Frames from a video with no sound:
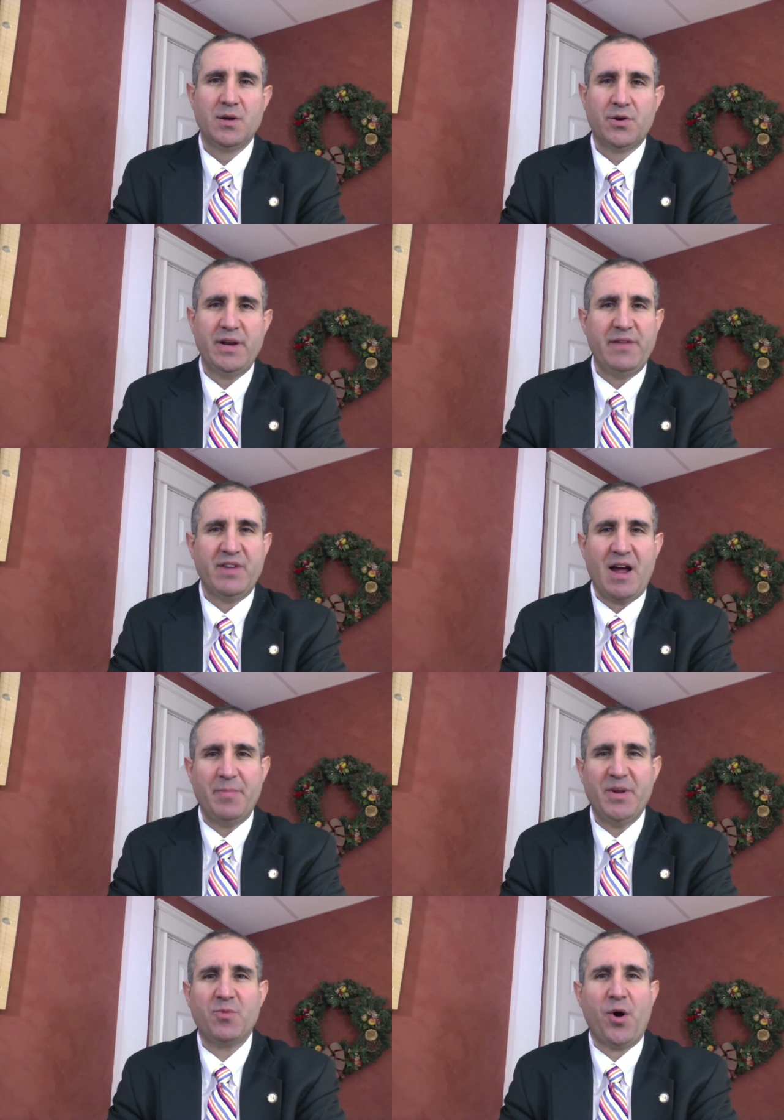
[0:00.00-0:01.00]
Good evening. I'm
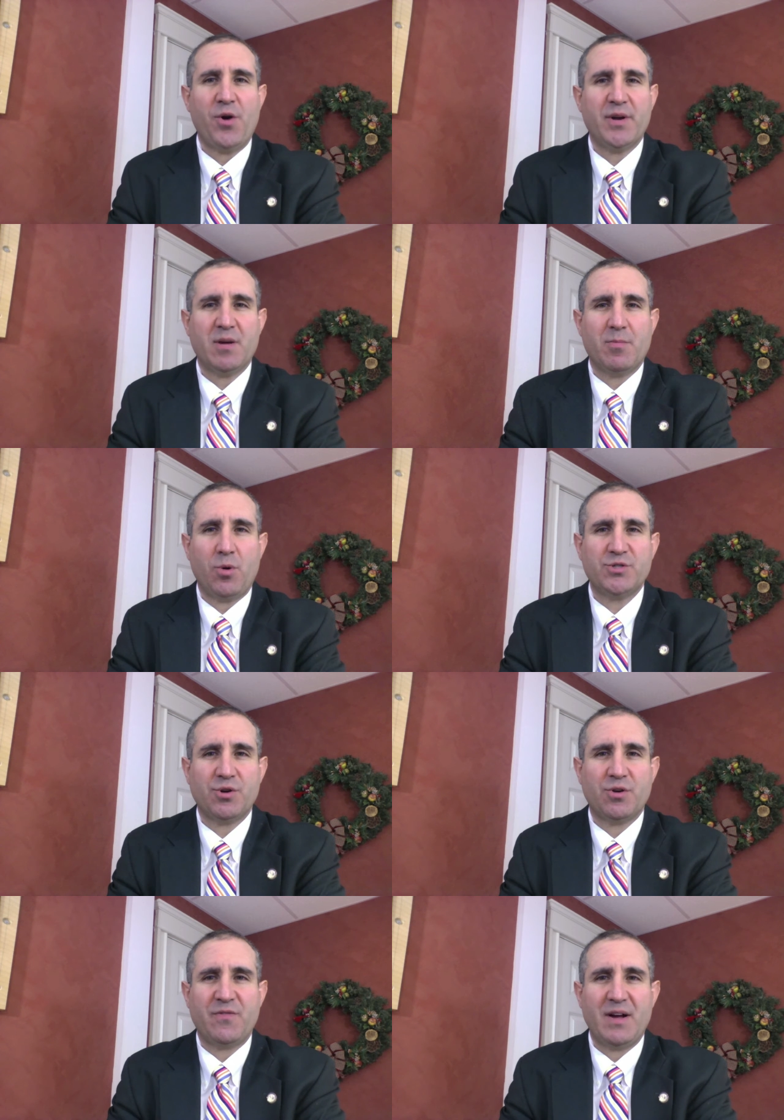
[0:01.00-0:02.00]
Peter Bartinik, a
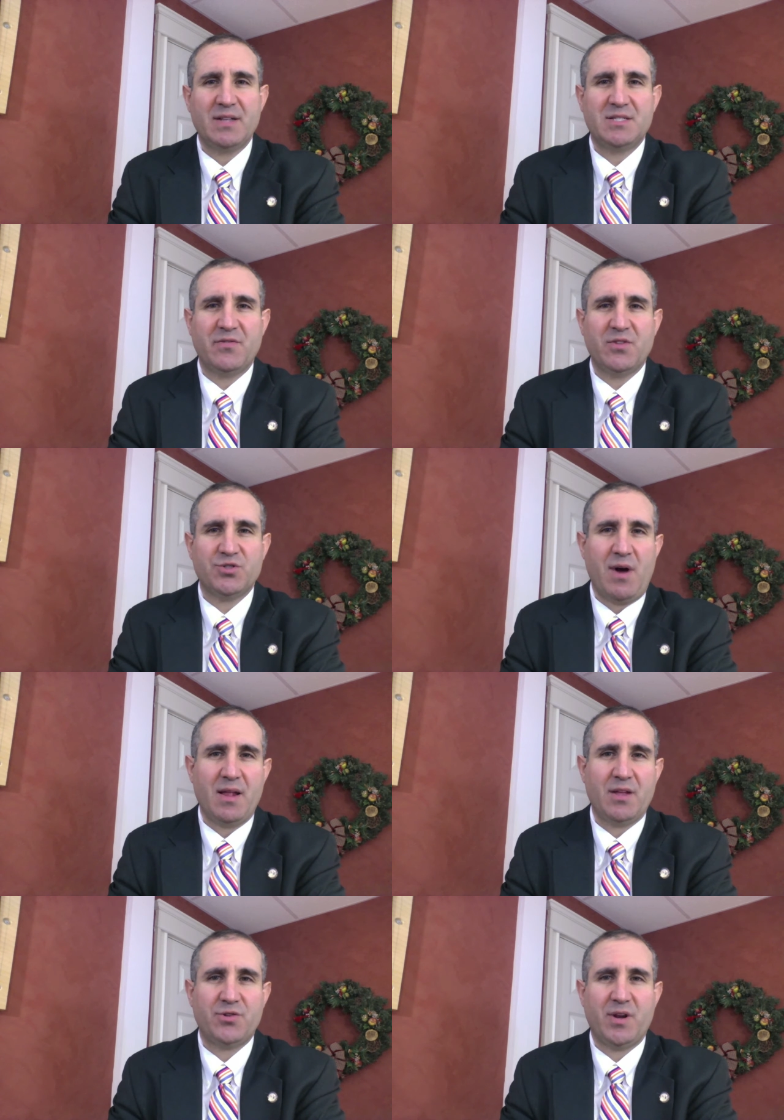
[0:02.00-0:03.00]
board-certified civil
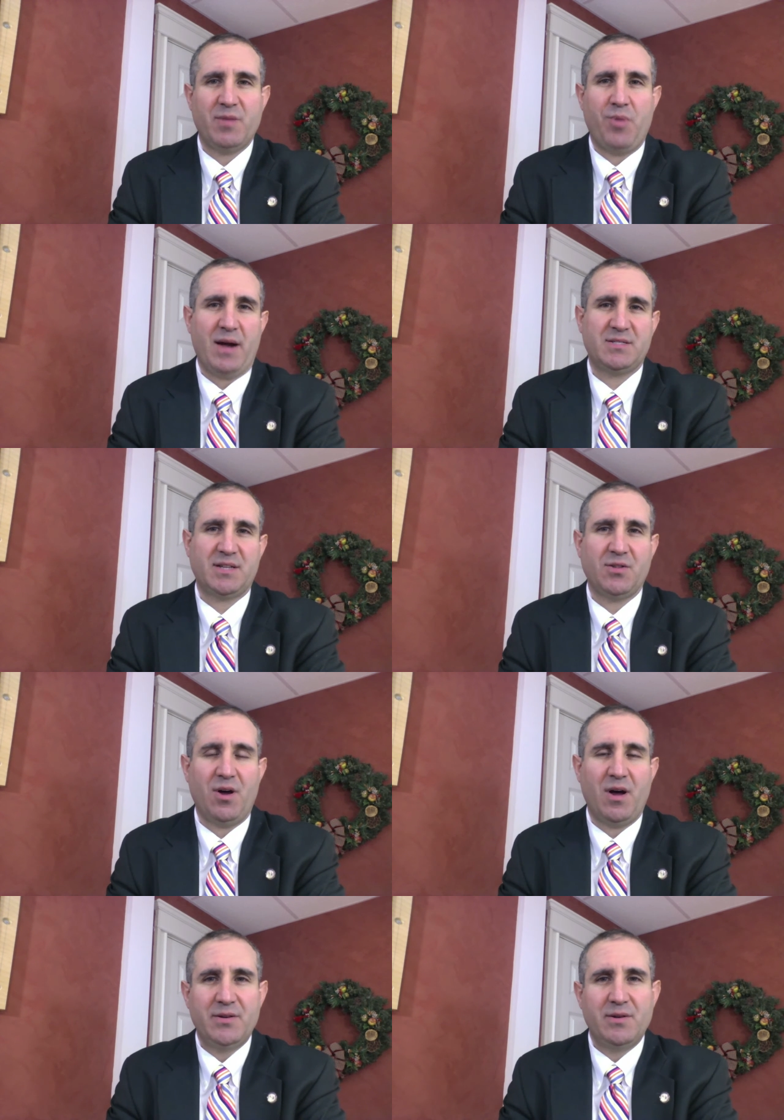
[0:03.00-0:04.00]
trial attorney practicing
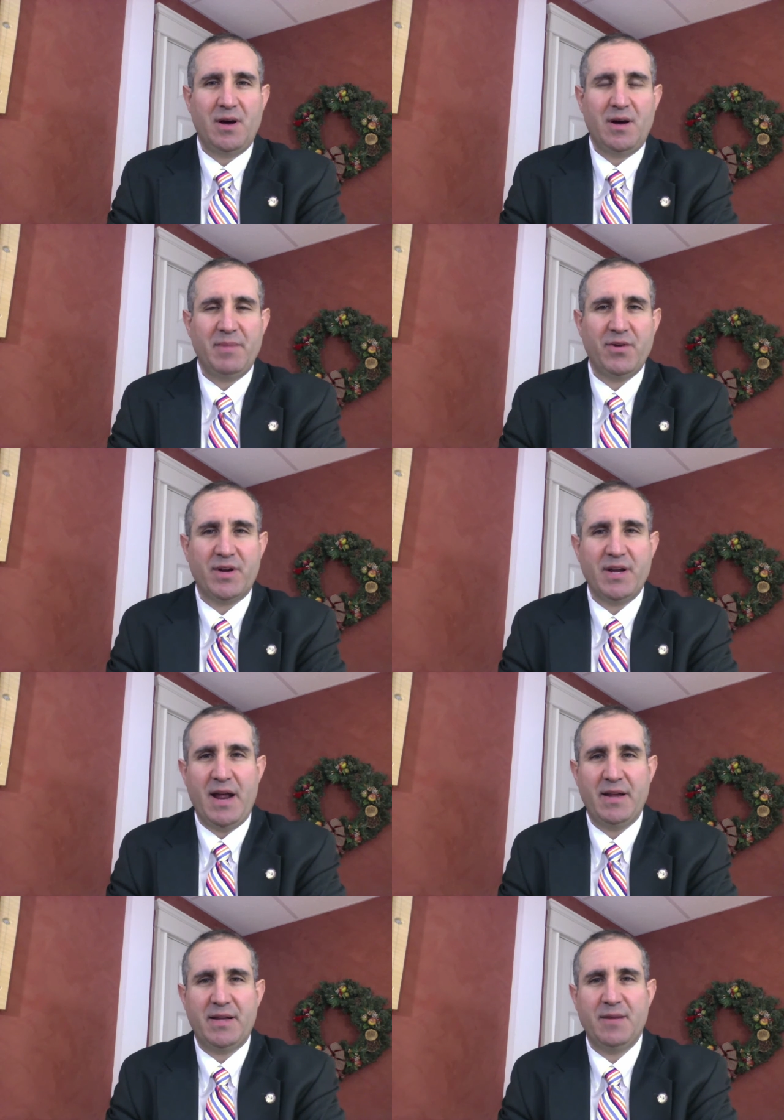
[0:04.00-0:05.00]
law here in
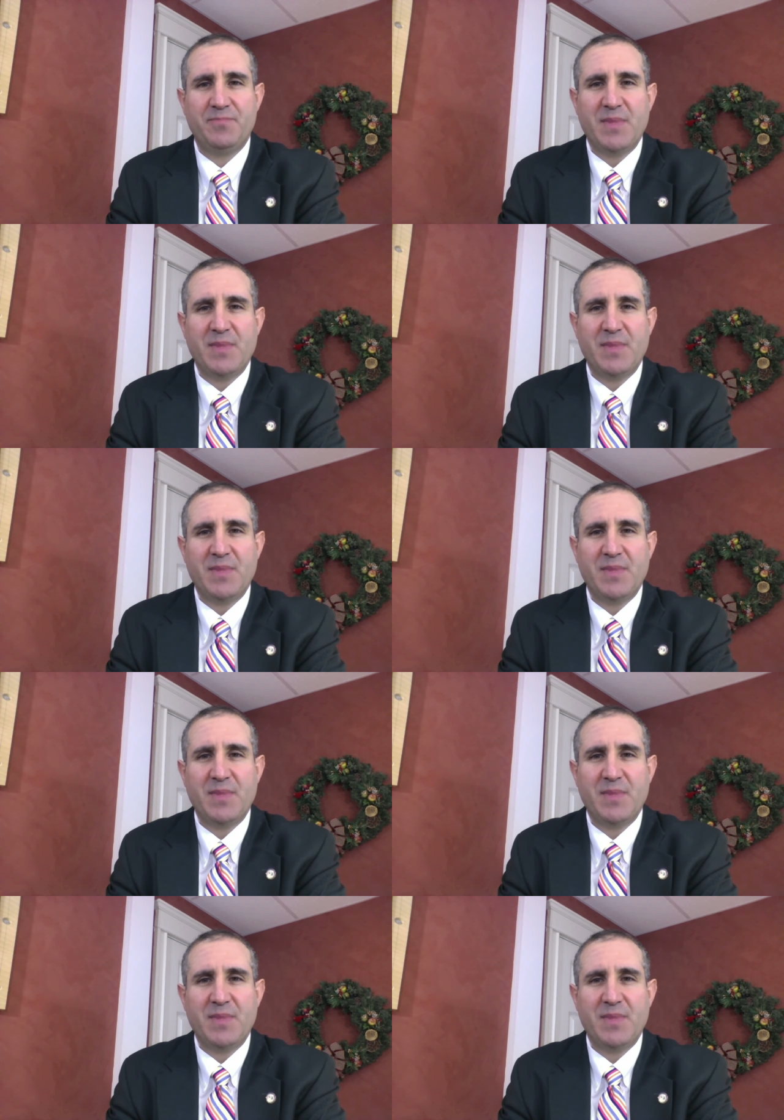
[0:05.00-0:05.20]
Connecticut.